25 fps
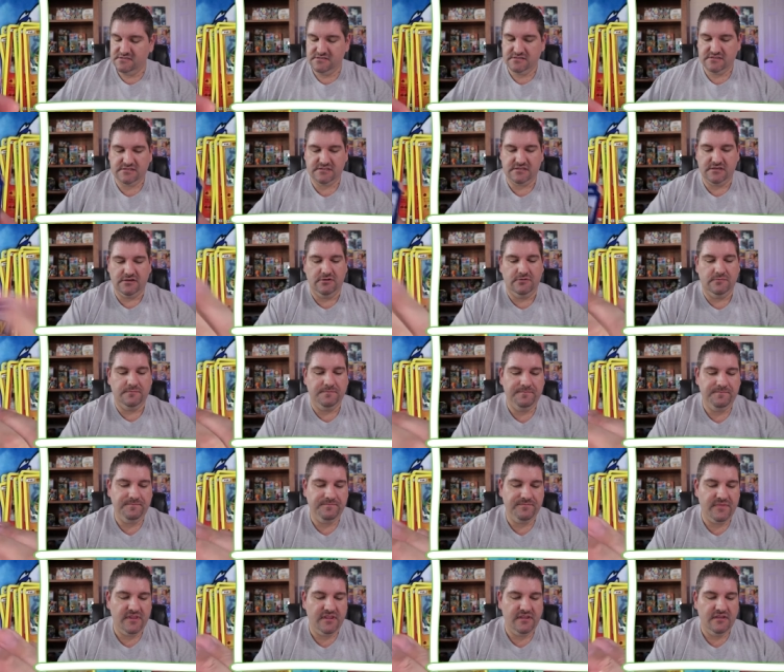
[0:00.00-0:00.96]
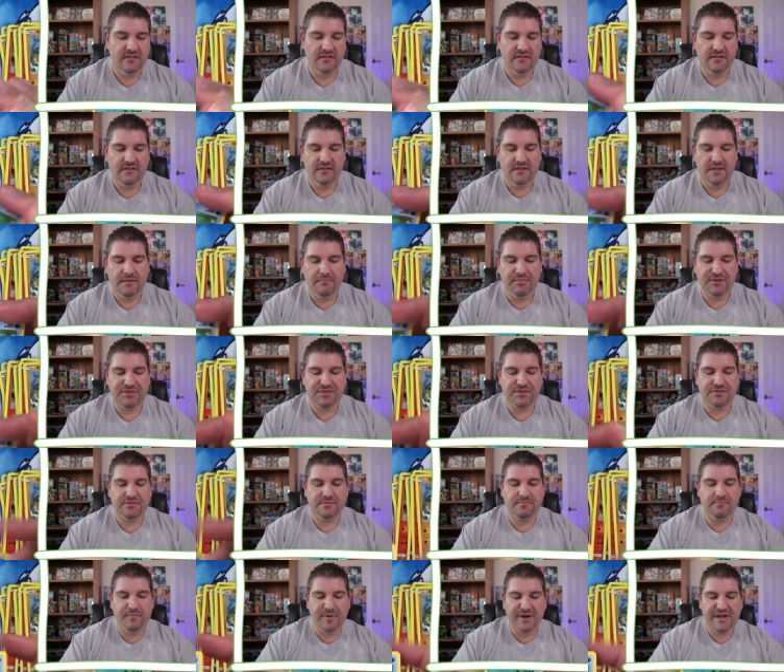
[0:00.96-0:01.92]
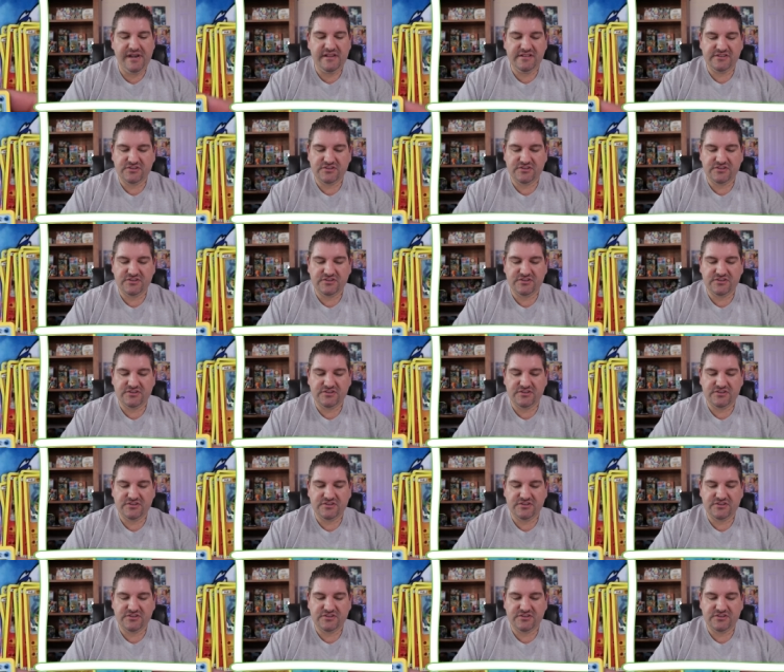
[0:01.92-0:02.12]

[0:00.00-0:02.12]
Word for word: So, but but it